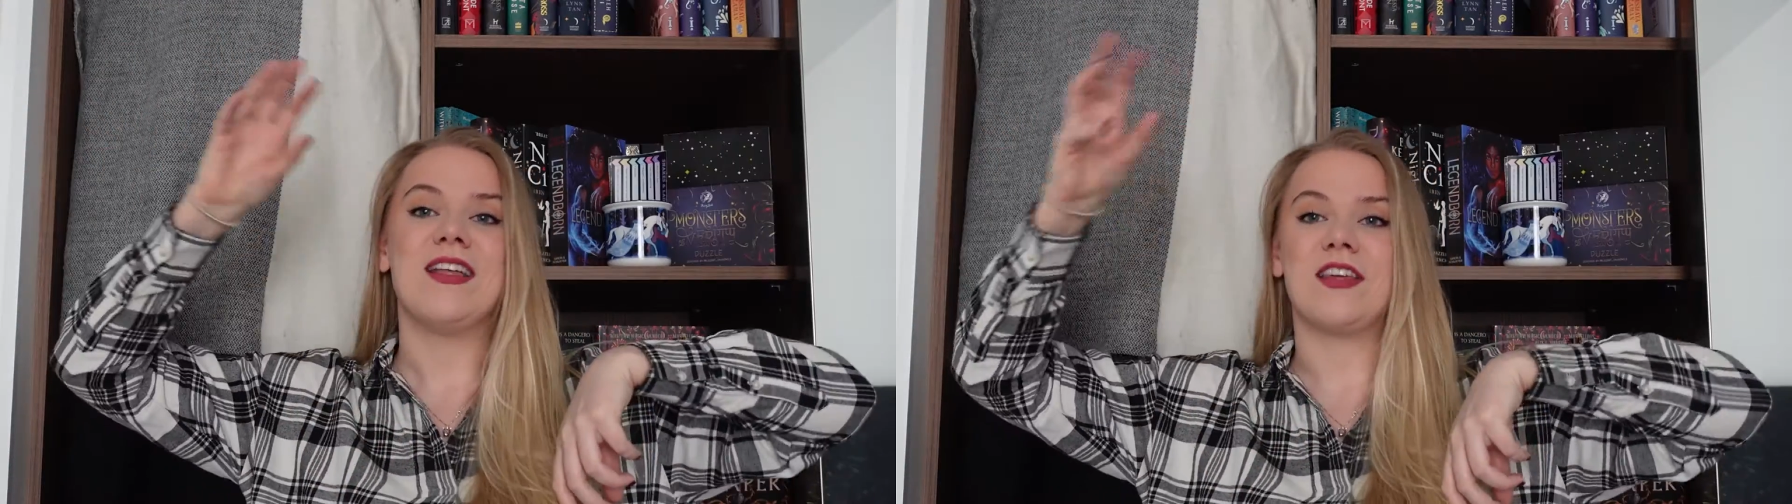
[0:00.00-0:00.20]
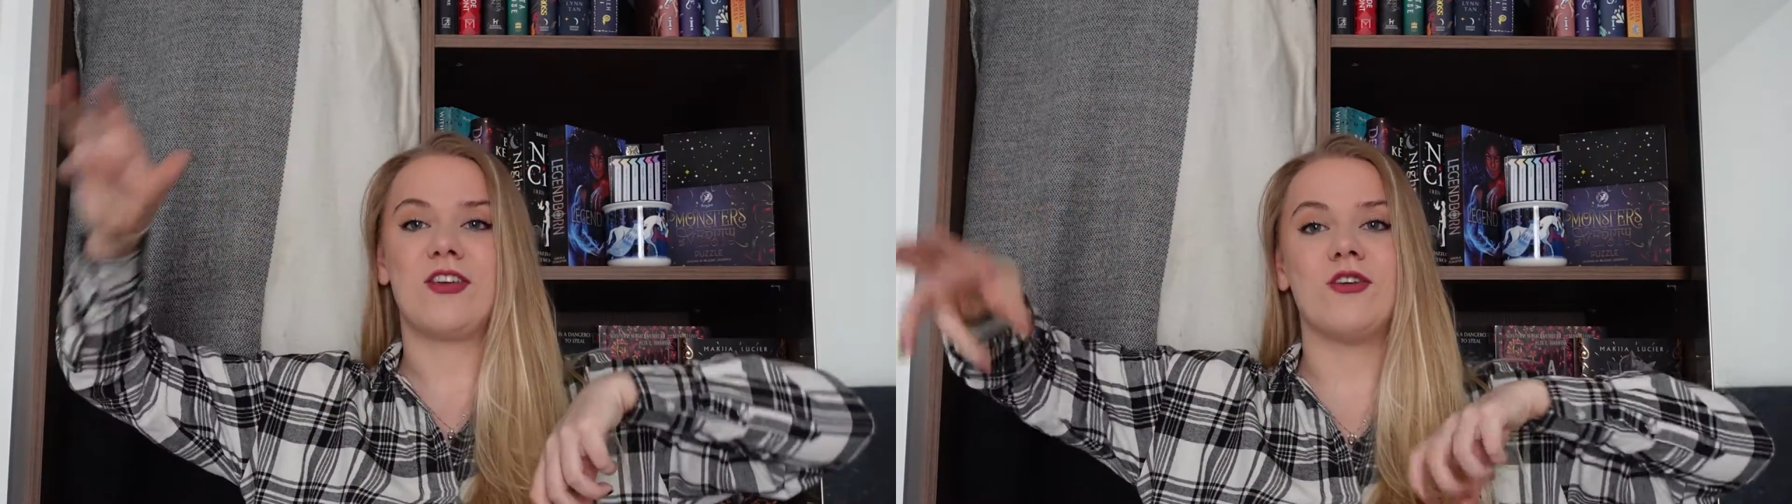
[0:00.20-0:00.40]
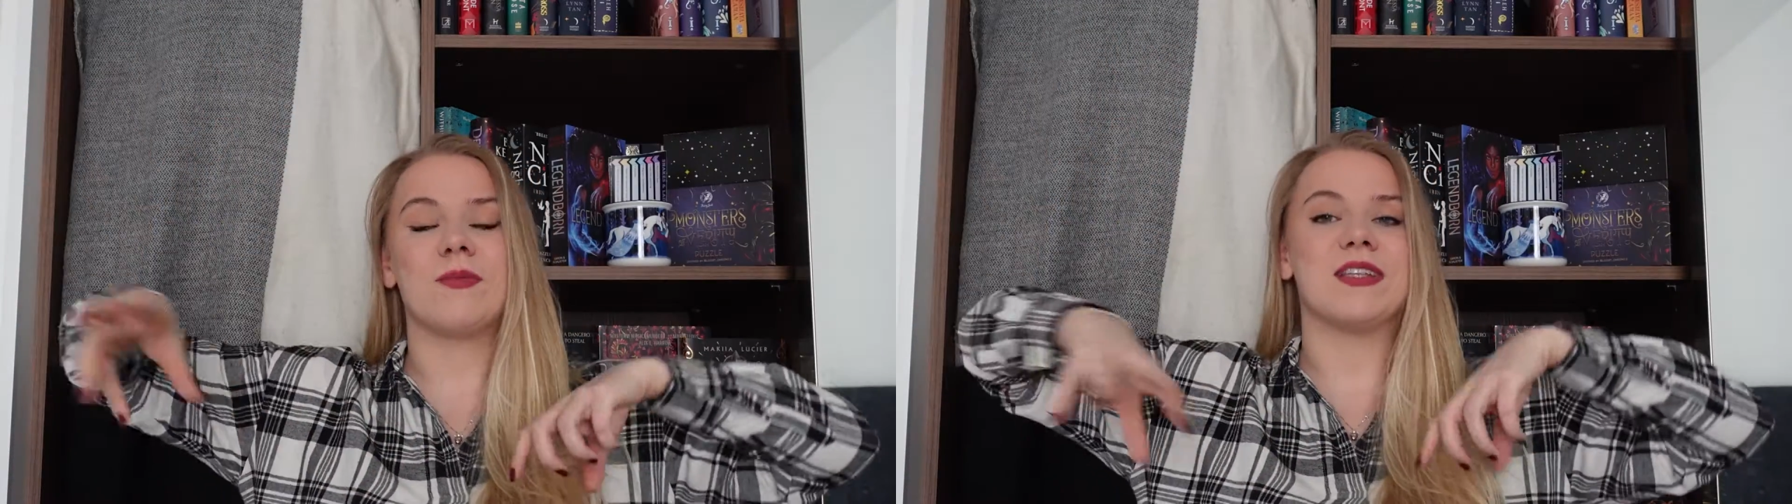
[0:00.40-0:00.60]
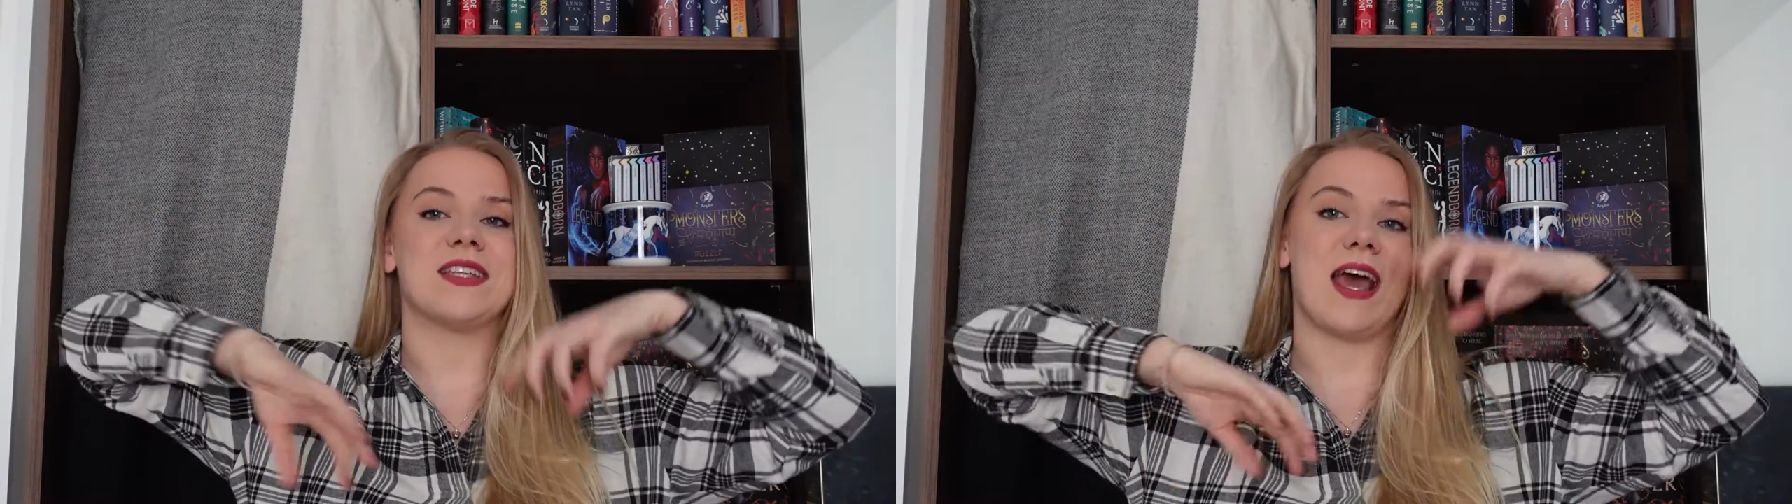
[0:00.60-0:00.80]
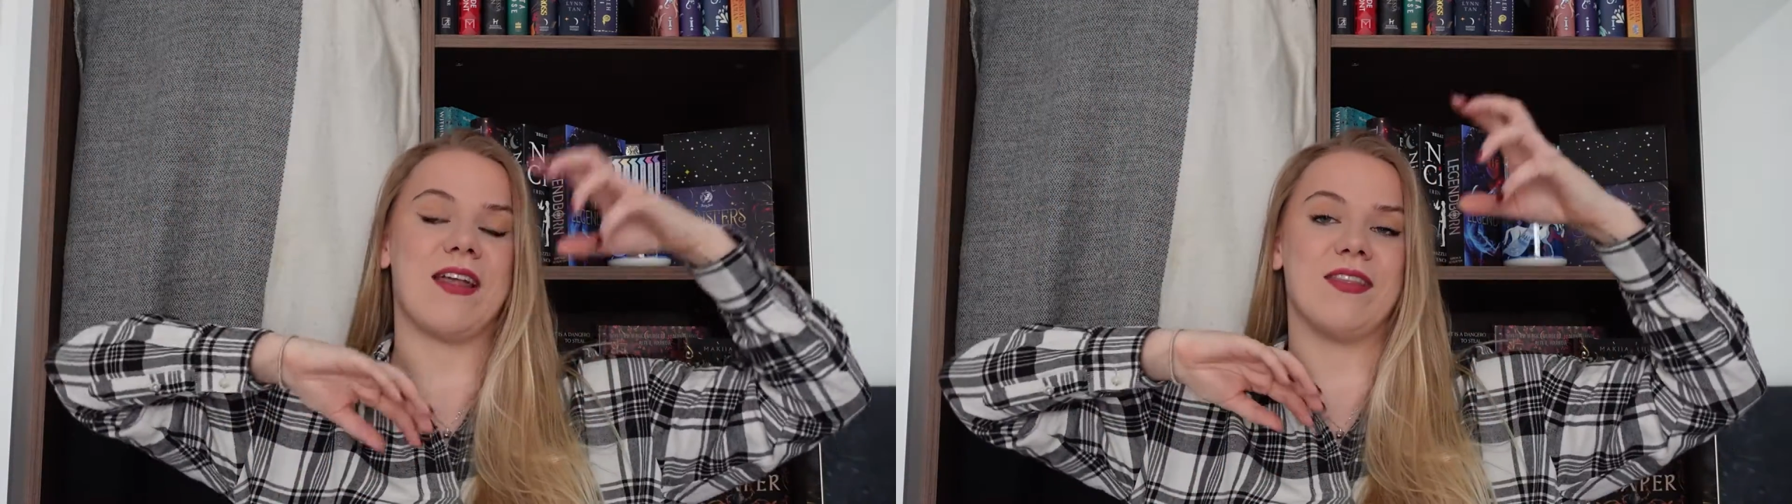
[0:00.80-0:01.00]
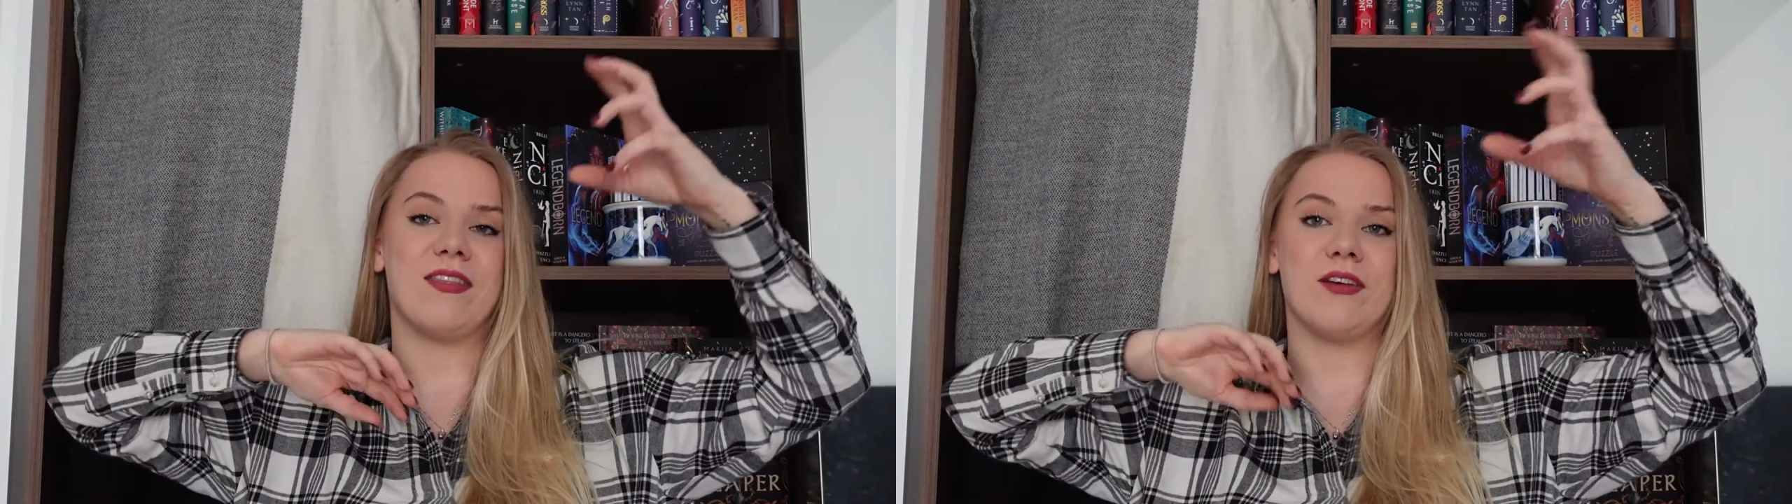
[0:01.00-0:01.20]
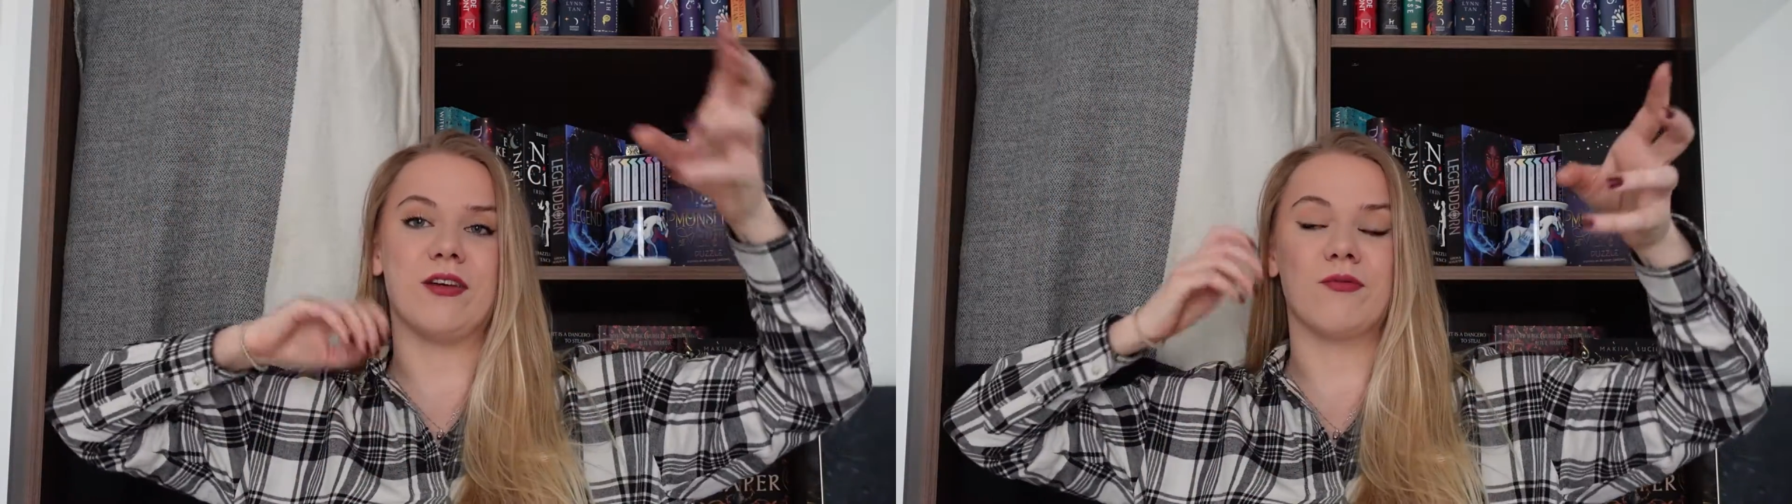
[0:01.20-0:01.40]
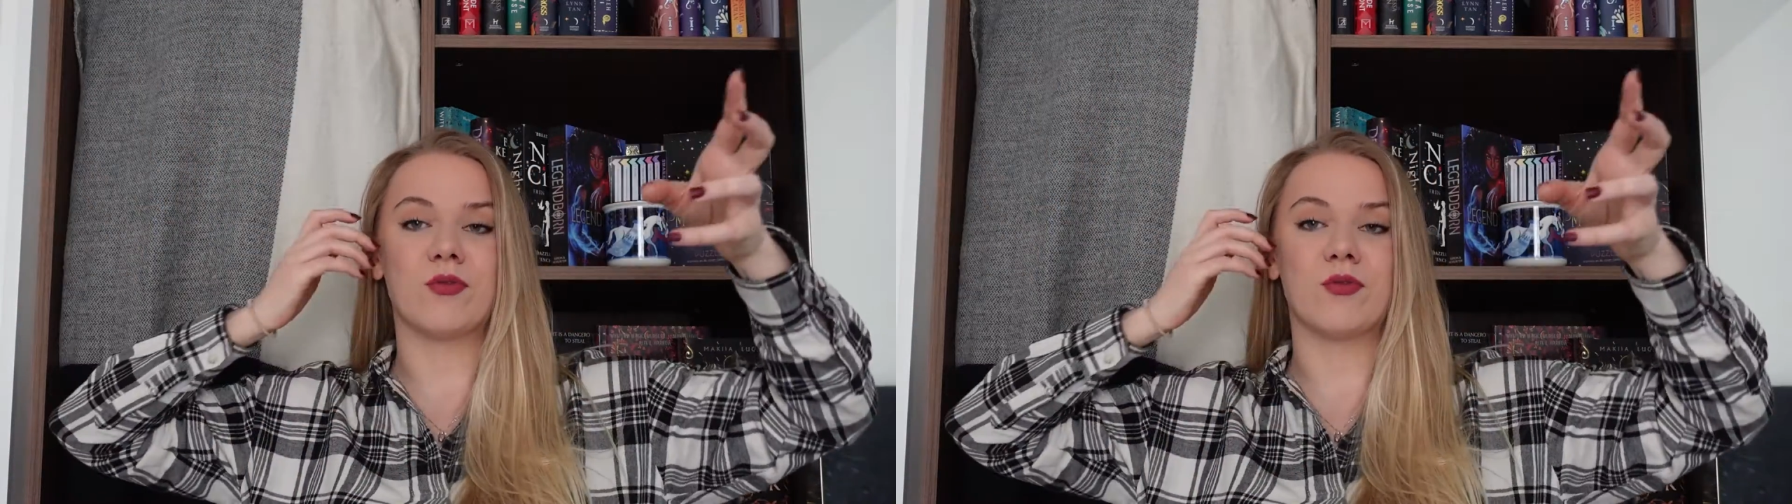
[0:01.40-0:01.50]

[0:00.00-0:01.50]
the humans and the